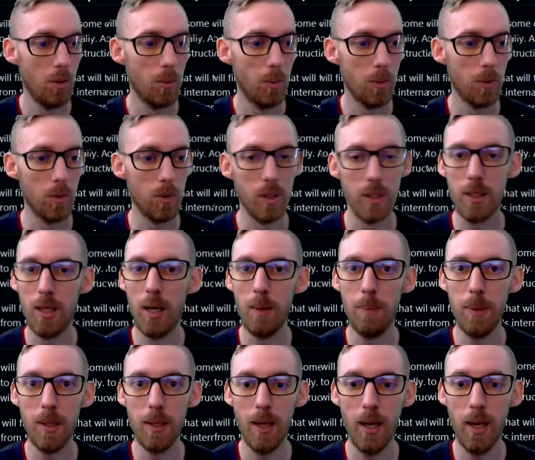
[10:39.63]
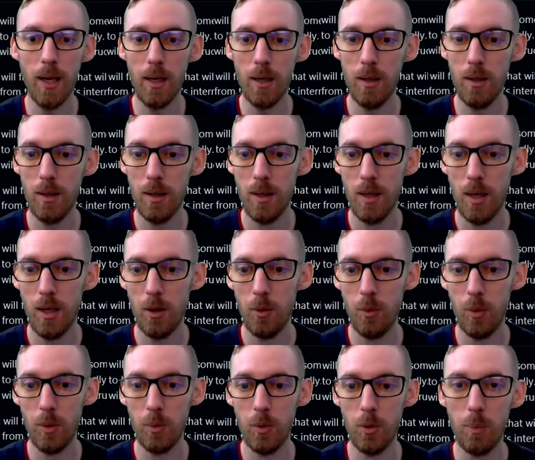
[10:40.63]
We're going to copy that.
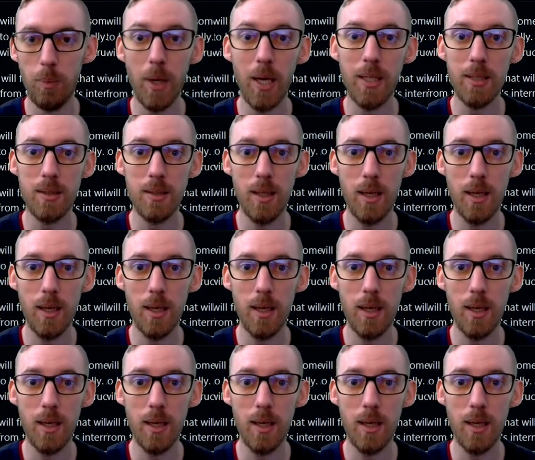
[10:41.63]
We will paste